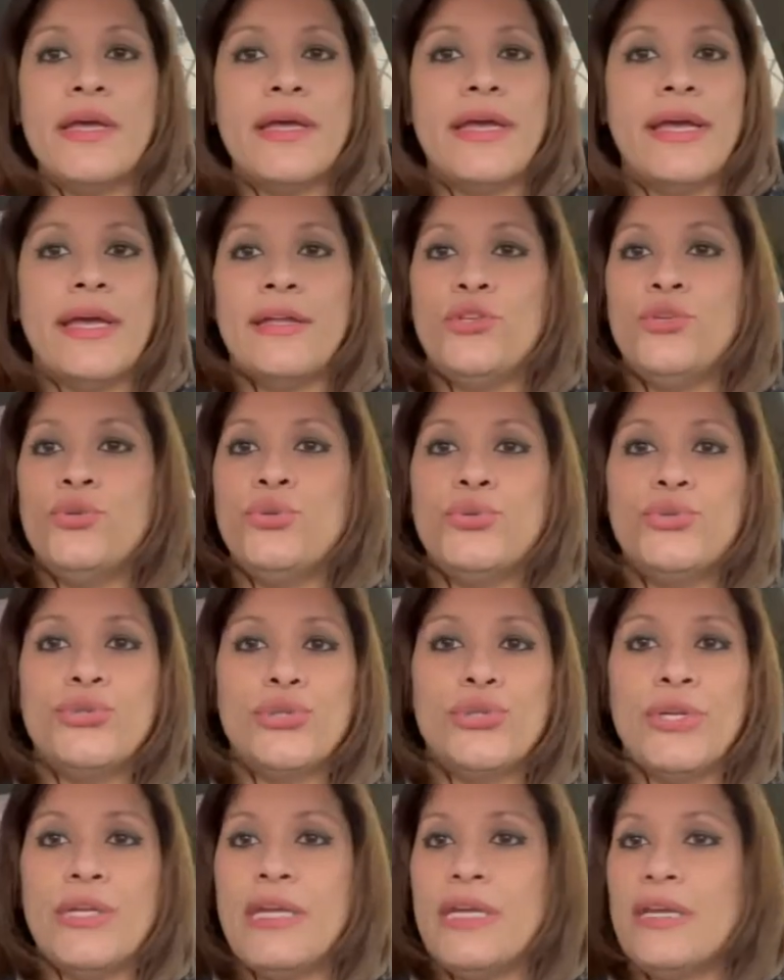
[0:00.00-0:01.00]

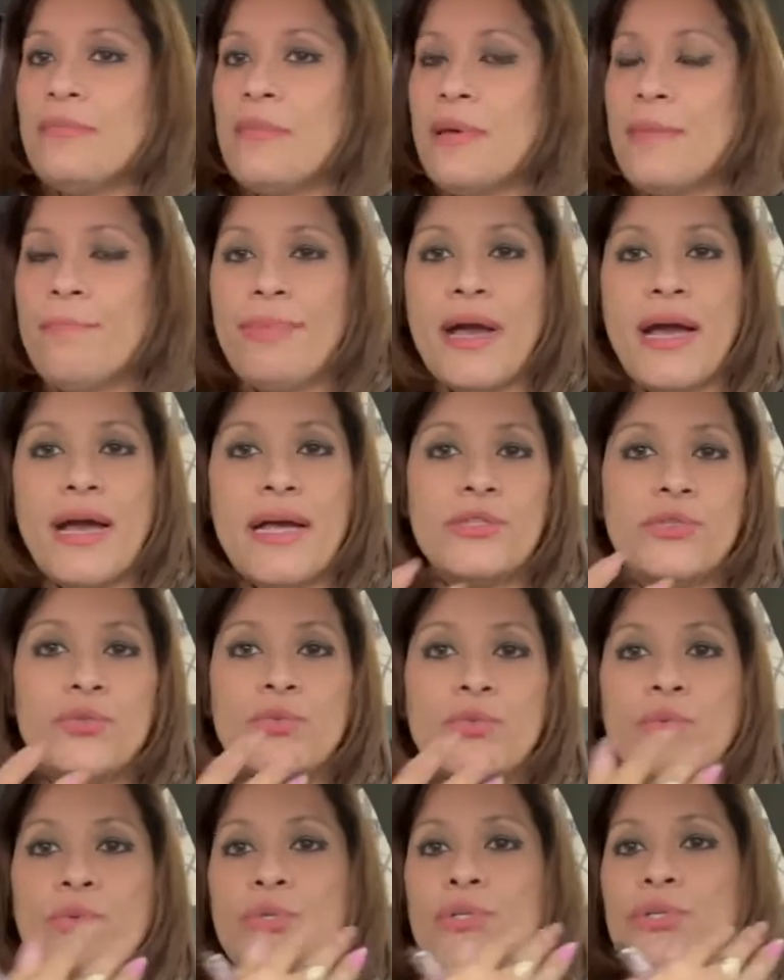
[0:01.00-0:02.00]
username and
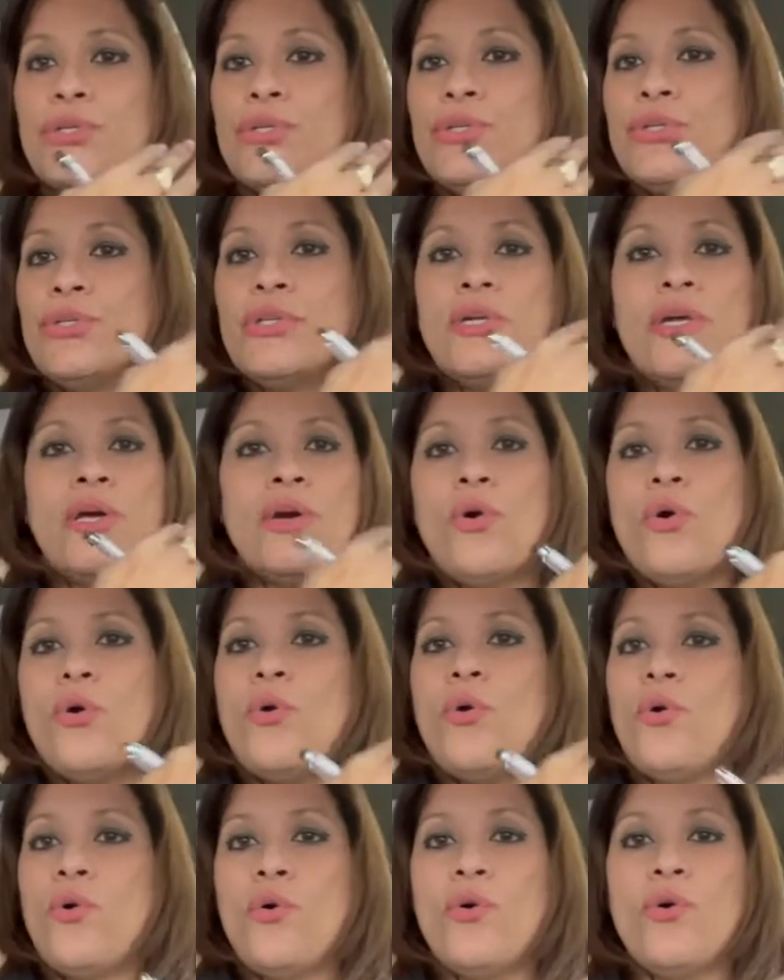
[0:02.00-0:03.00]
password
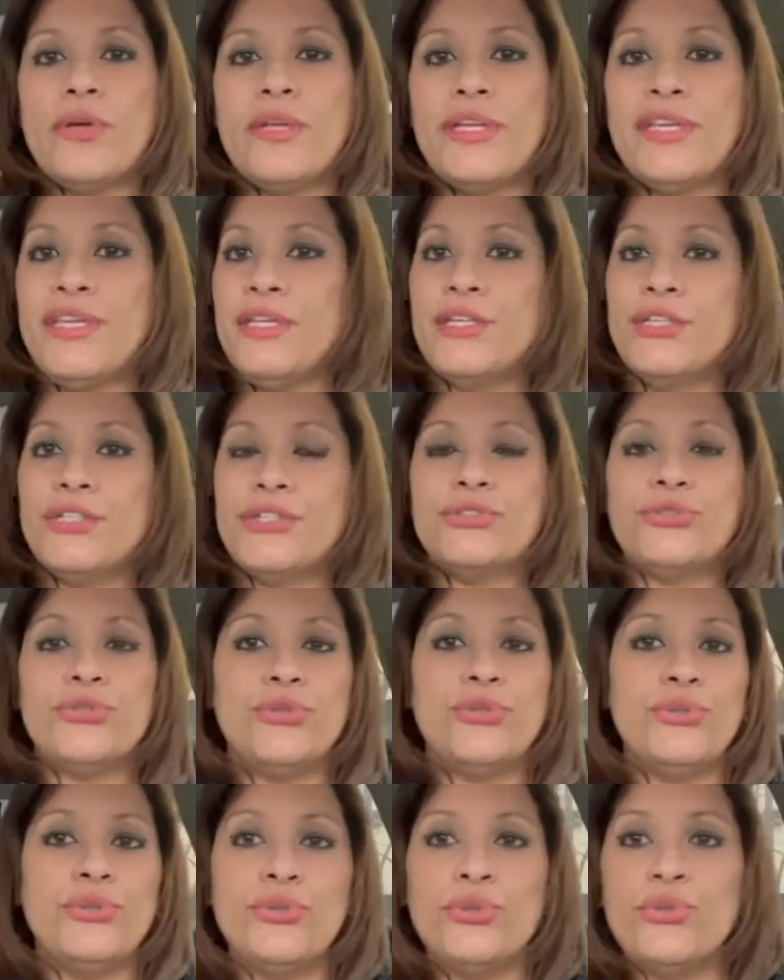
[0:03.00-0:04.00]
all here so
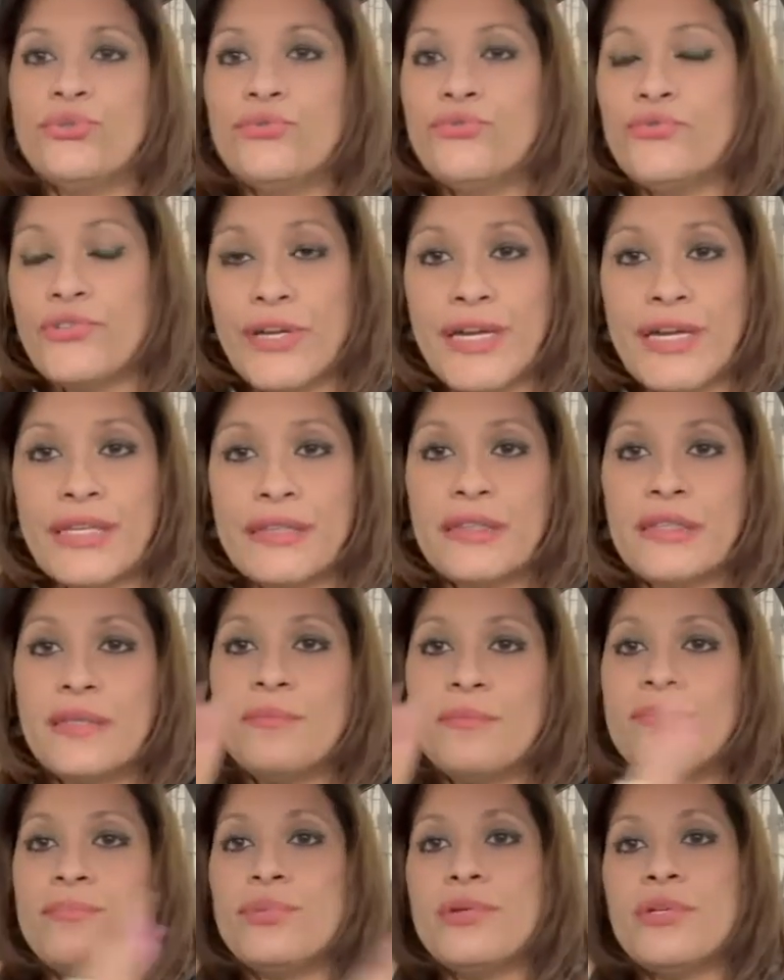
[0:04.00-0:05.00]
you don't forget
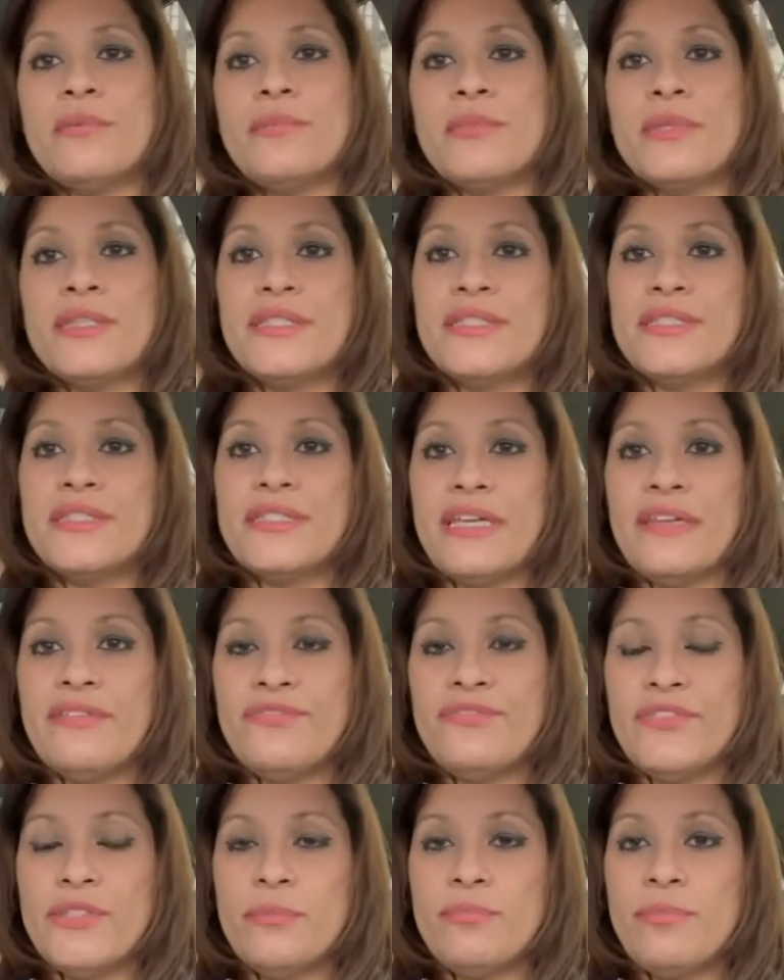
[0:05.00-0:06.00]
them. Put them in the
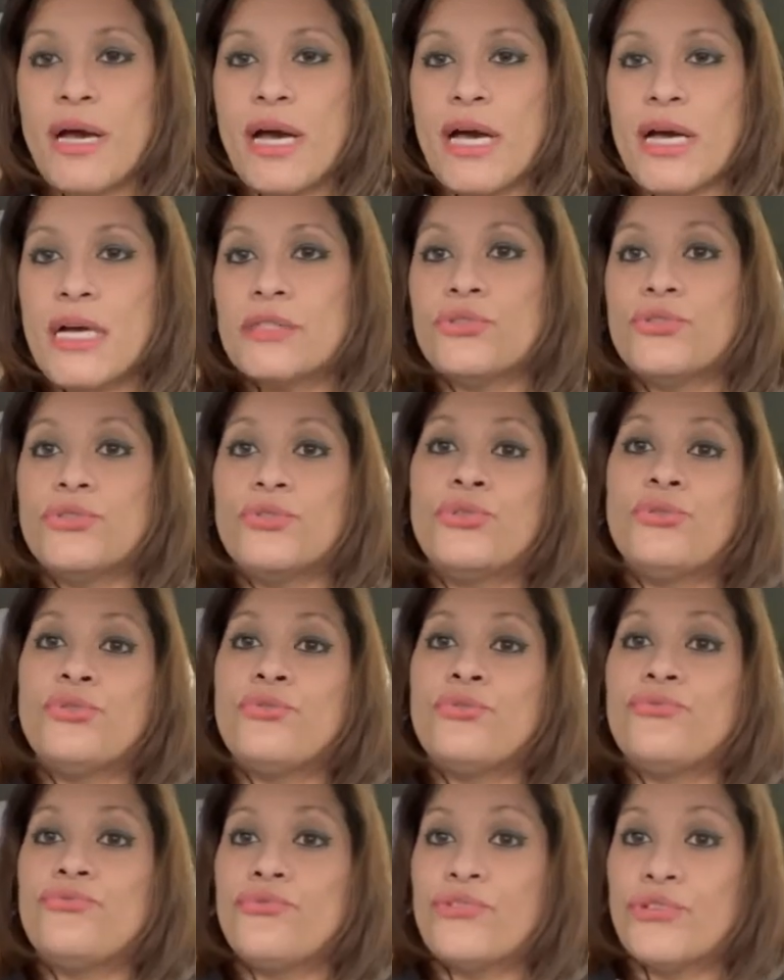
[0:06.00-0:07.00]
safety box so you
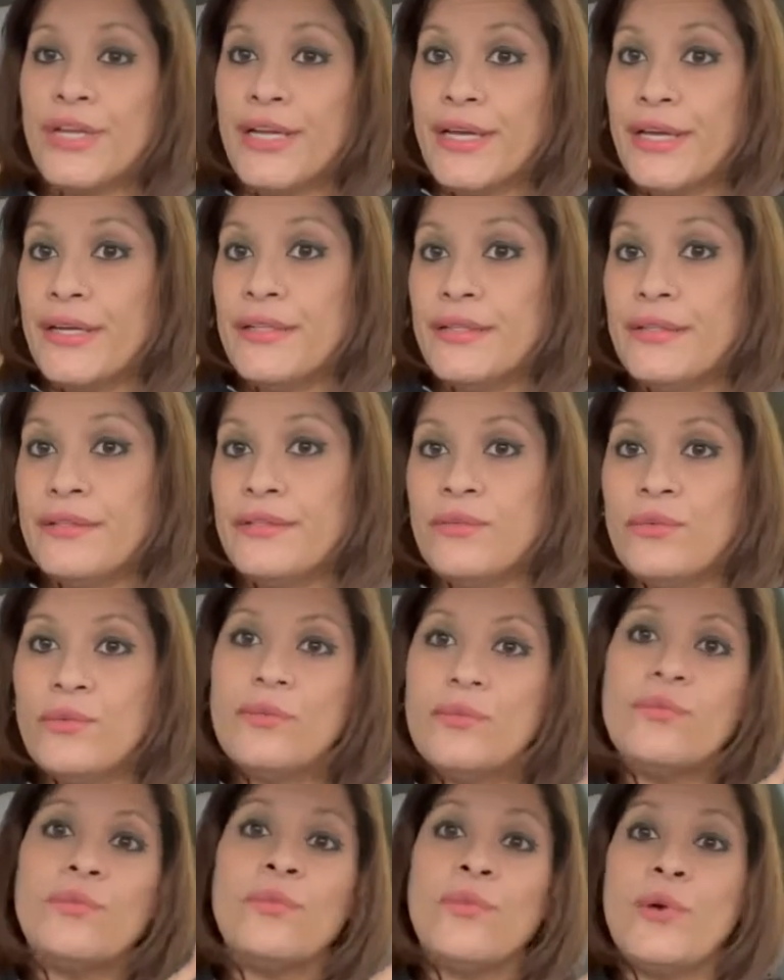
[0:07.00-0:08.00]
don't forget
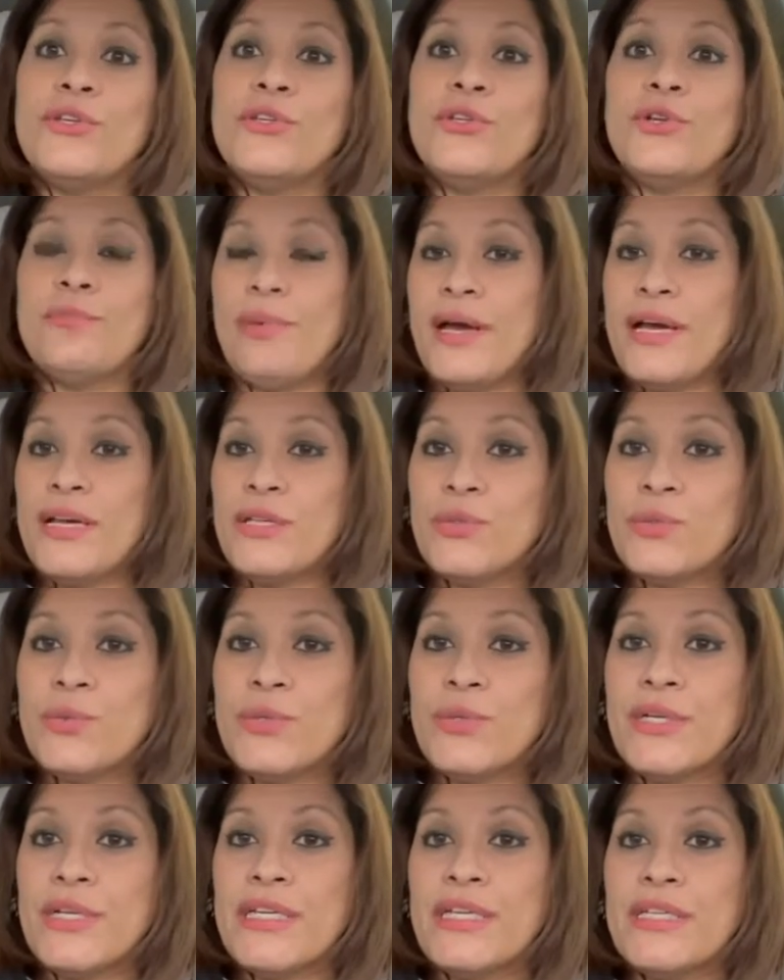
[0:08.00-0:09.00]
what your
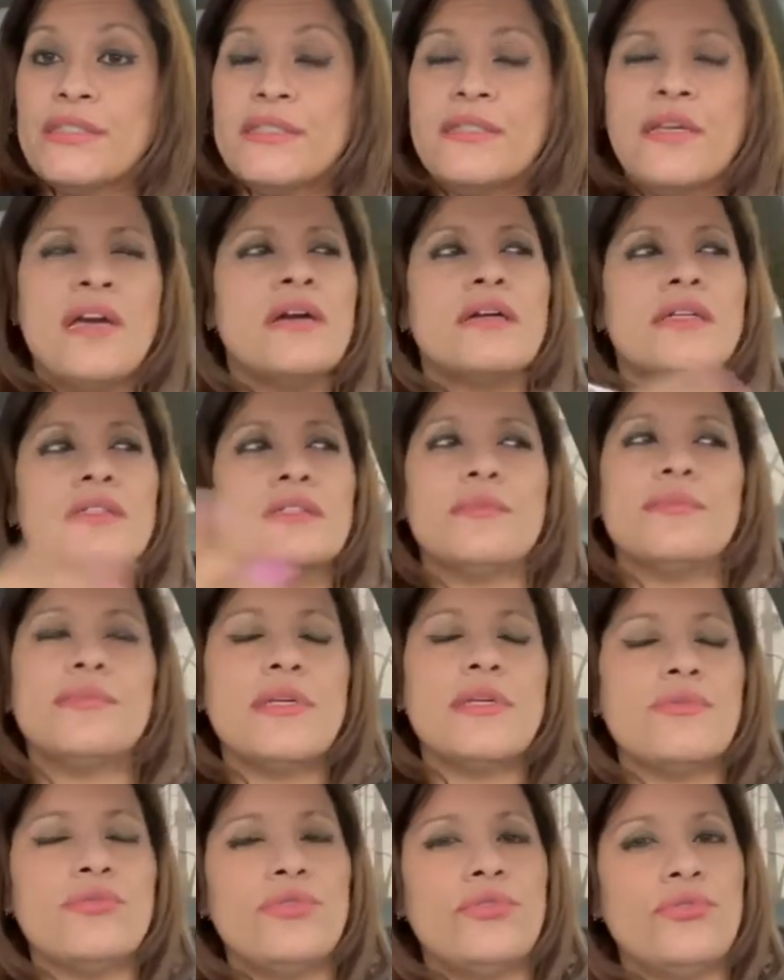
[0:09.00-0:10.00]
password is because
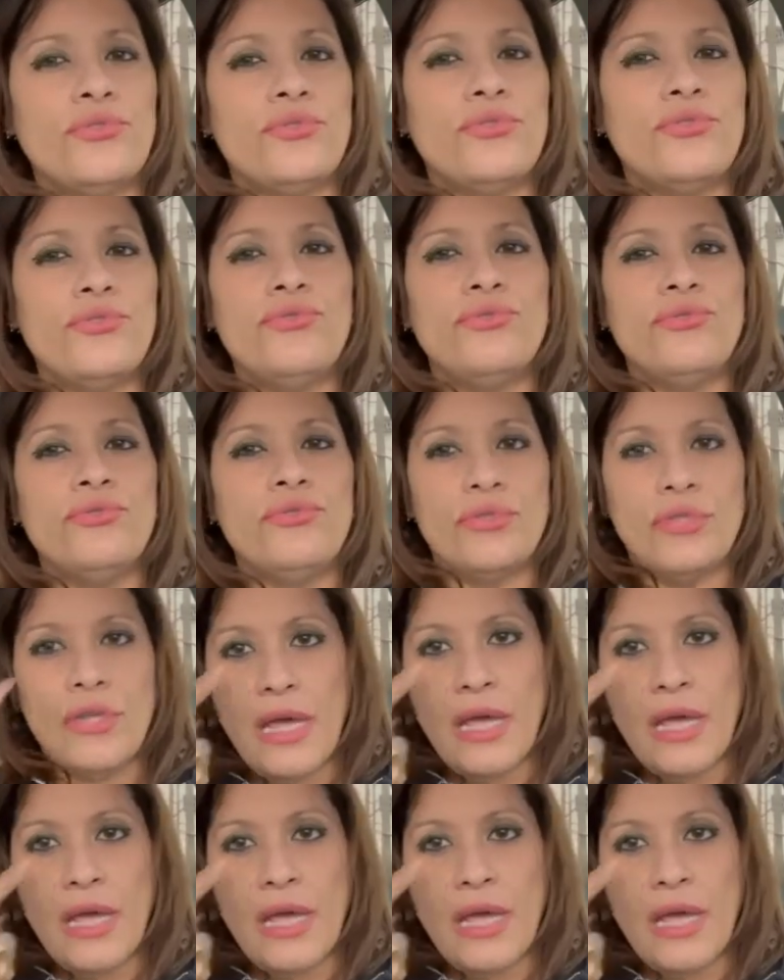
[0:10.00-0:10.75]
sometimes you don't use